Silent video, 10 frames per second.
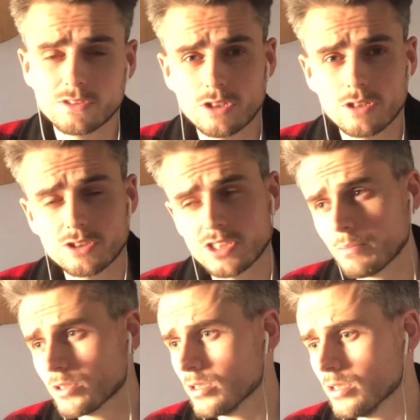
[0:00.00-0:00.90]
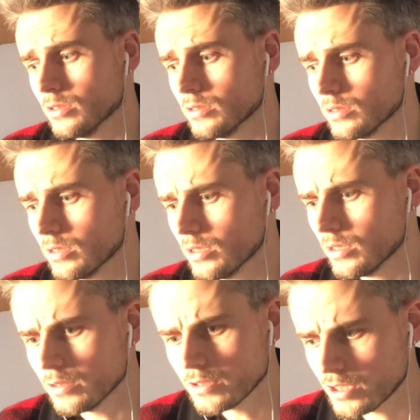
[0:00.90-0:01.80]
George, Samson, and
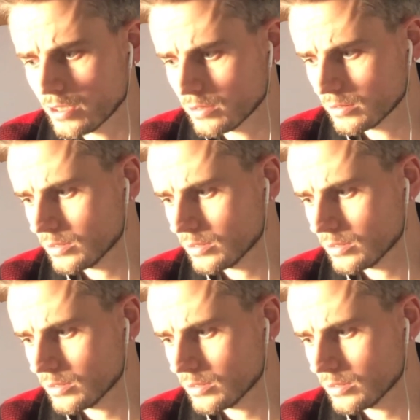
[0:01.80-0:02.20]
Lucian,